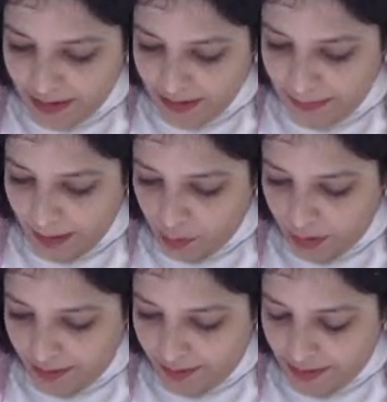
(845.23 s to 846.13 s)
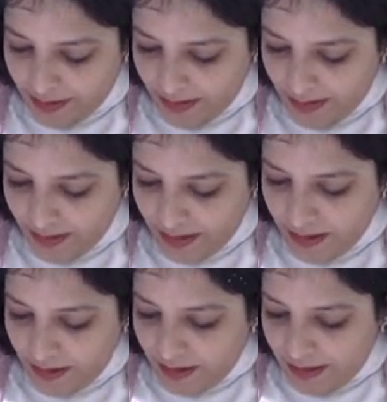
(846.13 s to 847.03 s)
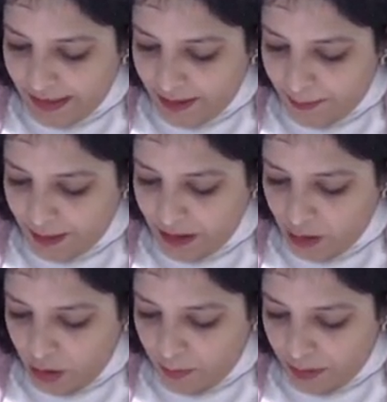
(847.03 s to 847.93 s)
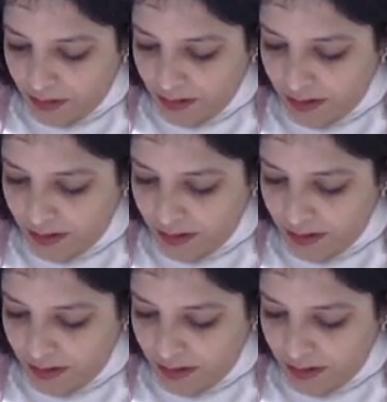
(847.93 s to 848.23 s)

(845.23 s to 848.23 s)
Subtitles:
compound interest is, take P common,